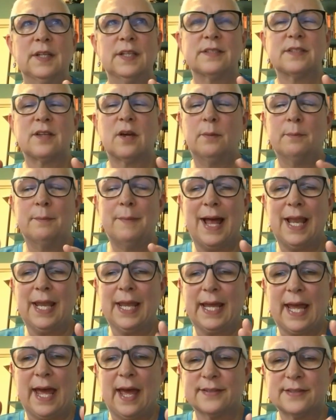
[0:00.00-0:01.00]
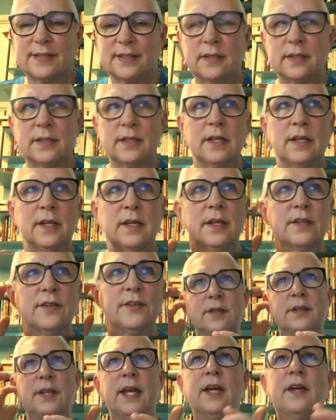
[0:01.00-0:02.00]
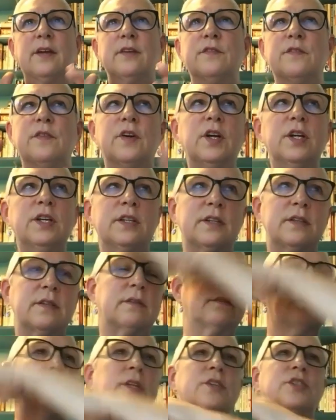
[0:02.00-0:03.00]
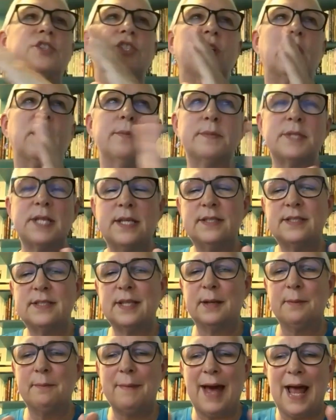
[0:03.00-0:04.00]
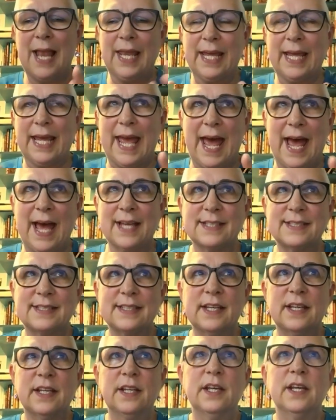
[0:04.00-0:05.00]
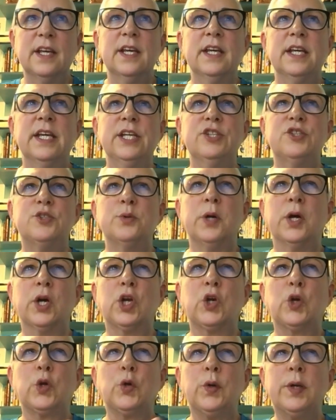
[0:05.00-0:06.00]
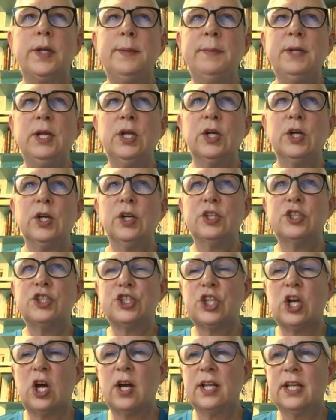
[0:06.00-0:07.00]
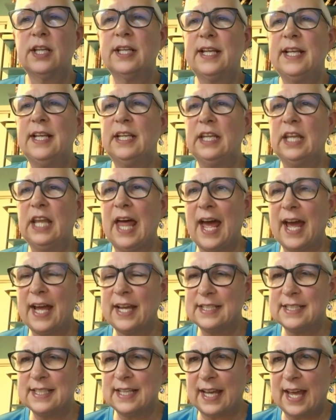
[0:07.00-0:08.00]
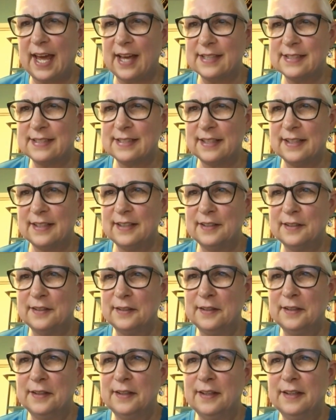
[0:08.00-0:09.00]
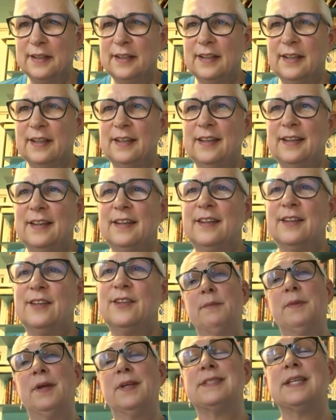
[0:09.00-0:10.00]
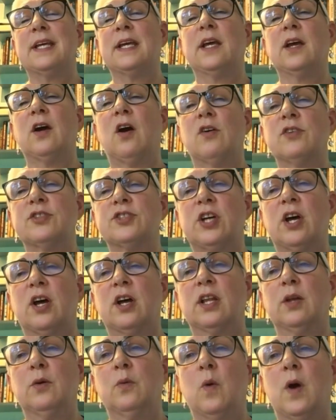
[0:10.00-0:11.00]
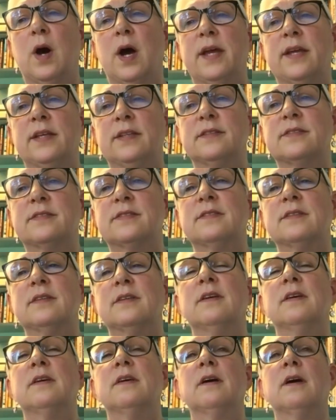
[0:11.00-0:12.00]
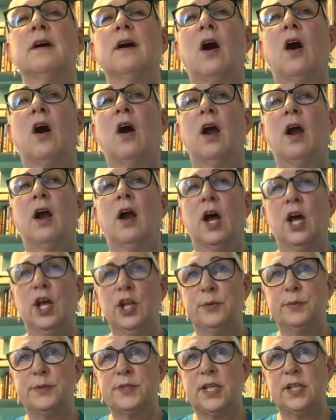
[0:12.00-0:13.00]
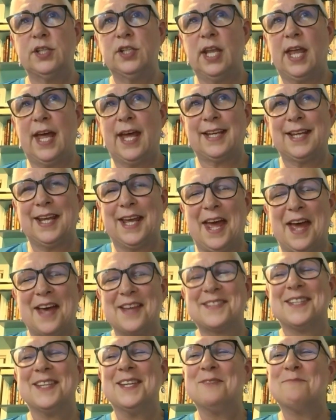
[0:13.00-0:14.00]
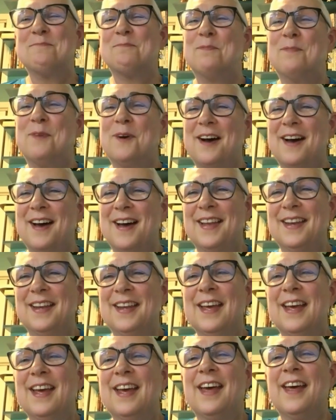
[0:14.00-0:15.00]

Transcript: It's called malic acid. They convert the sharp tasting malic acid into a creamier, chocolatey lactic acid. I'm not saying all chocolate wines are 100% lactic acid, but